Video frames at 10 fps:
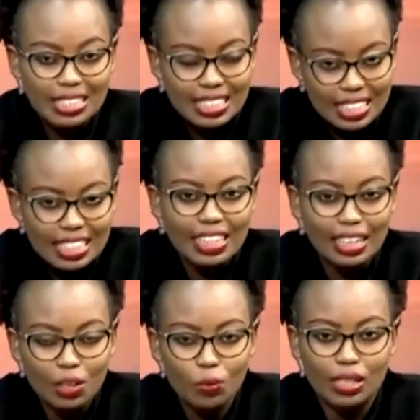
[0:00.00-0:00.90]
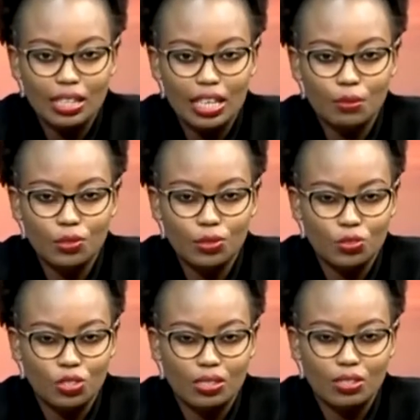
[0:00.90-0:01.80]
particularly when it comes
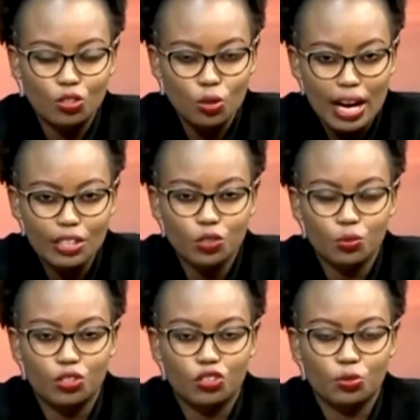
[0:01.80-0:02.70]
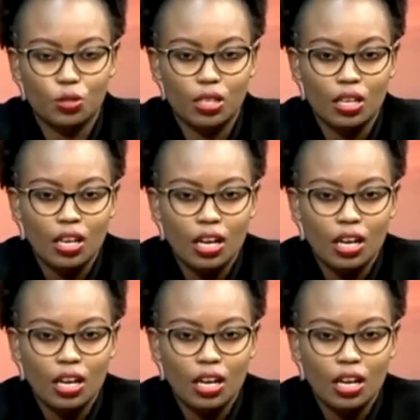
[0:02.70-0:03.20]
to just trying to ensure